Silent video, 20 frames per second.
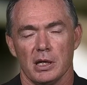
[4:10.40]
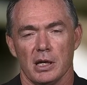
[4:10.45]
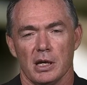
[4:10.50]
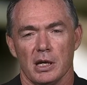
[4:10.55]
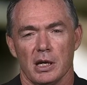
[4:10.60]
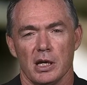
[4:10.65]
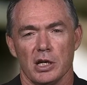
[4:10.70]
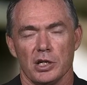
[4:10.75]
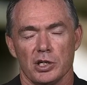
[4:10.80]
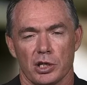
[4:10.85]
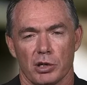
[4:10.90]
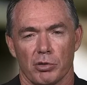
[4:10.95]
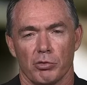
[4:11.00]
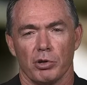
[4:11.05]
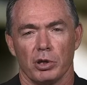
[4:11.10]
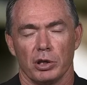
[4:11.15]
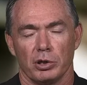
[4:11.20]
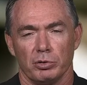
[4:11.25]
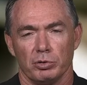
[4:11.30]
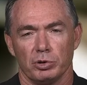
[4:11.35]
he's in a
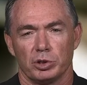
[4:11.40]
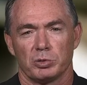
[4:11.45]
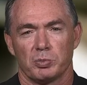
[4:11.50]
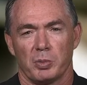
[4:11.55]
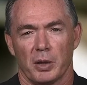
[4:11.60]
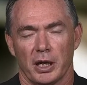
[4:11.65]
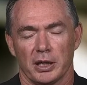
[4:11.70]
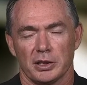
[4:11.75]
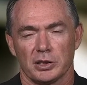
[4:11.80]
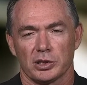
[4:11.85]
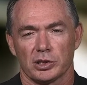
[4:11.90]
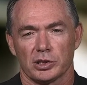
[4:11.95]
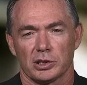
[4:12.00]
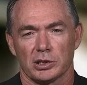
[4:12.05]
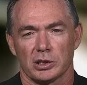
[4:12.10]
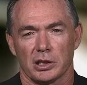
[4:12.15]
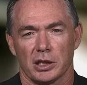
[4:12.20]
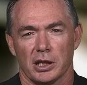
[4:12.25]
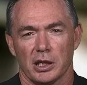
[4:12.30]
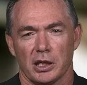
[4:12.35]
really good space.
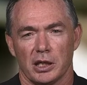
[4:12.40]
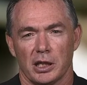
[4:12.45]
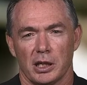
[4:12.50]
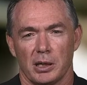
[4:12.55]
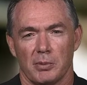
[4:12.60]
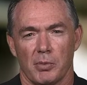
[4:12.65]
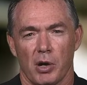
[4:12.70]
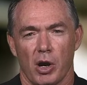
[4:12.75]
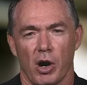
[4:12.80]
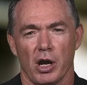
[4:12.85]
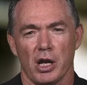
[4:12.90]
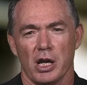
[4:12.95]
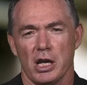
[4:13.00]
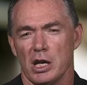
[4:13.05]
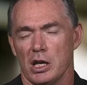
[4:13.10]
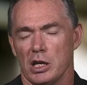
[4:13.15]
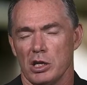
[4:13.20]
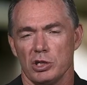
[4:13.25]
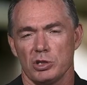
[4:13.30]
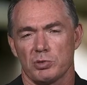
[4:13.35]
Um, oh,
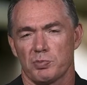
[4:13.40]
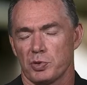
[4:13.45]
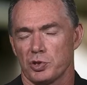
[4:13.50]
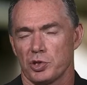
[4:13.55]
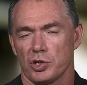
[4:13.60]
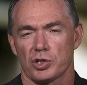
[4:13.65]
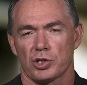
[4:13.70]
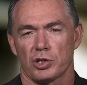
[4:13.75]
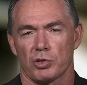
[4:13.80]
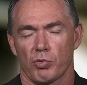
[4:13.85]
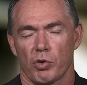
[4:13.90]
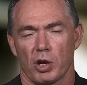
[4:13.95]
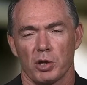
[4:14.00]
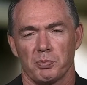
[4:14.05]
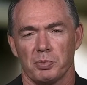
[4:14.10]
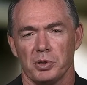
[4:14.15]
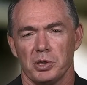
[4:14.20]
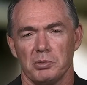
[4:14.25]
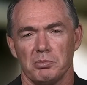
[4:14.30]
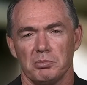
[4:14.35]
his position won't
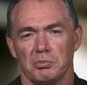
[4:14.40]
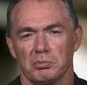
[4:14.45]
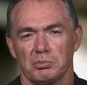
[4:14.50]
be